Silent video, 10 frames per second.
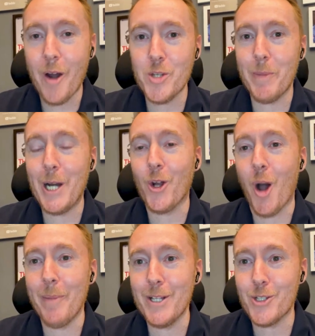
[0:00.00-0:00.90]
Broad has made
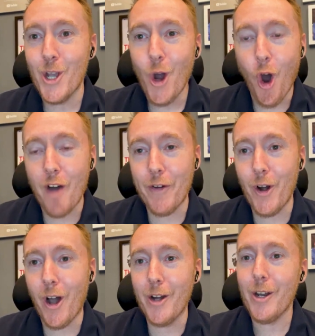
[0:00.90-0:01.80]
comments off
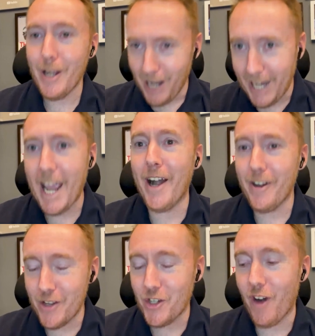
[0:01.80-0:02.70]
and on. I get
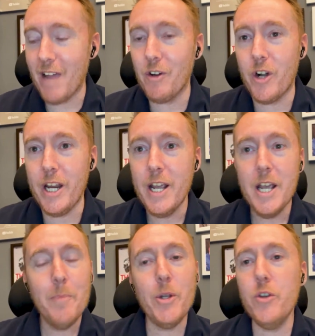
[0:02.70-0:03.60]
it, there's a rivalry,
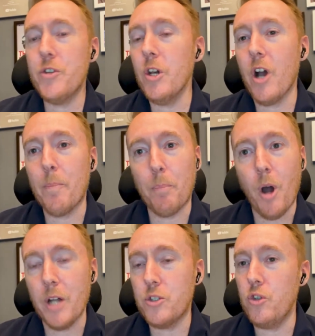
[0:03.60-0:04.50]
but you still got
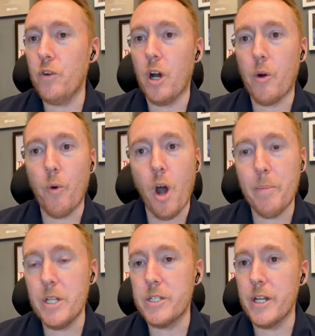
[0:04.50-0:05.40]
Potts, you've got
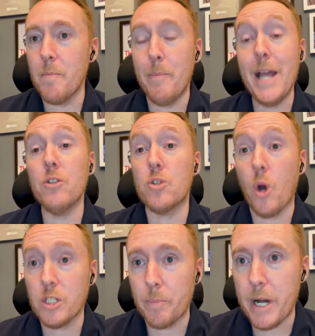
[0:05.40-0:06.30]
Robinson. Ben
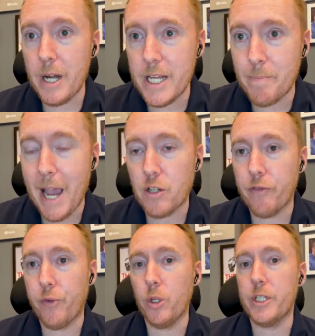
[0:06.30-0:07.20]
Stokes apparently is back
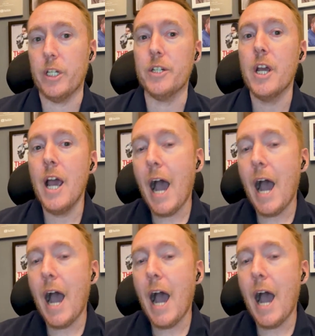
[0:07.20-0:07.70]
to full tilt.